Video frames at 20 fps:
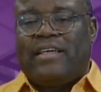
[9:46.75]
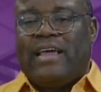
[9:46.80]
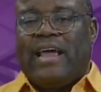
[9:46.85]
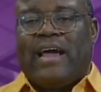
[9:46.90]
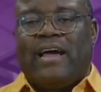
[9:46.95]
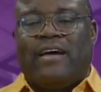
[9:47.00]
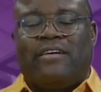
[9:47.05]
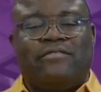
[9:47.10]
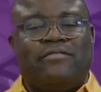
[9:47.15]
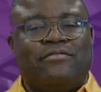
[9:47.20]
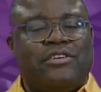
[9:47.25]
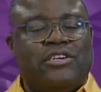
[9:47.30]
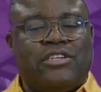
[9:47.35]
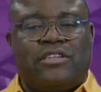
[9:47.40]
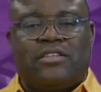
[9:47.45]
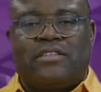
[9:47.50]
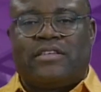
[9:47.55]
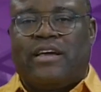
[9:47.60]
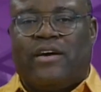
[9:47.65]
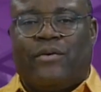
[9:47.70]
They are
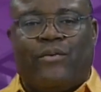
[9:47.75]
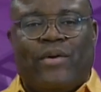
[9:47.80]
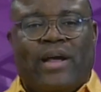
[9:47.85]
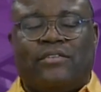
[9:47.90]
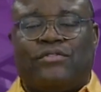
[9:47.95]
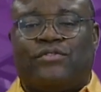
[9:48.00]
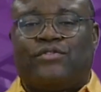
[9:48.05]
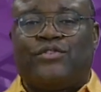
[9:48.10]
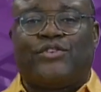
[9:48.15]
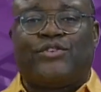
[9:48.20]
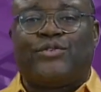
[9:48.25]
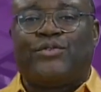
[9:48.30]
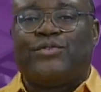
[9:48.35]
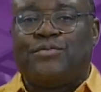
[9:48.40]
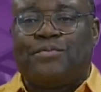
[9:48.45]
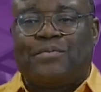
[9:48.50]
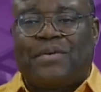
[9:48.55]
rich, they are well-to-do,